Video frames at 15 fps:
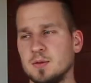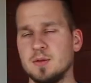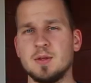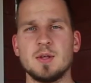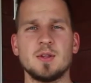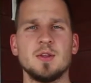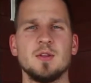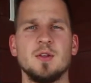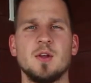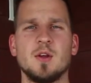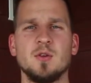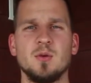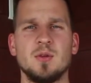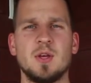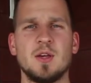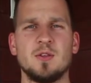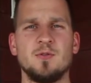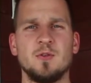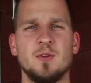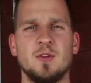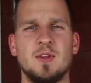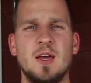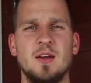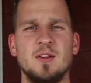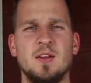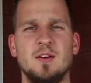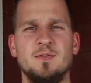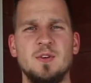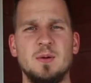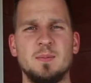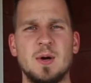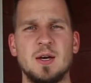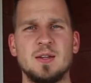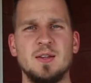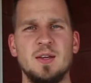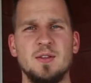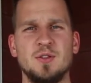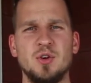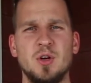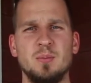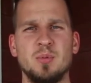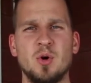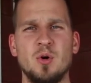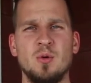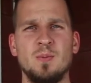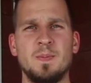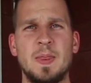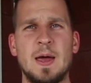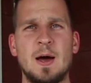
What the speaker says: This is an audio test for the Deity V-Mic D3 Pro,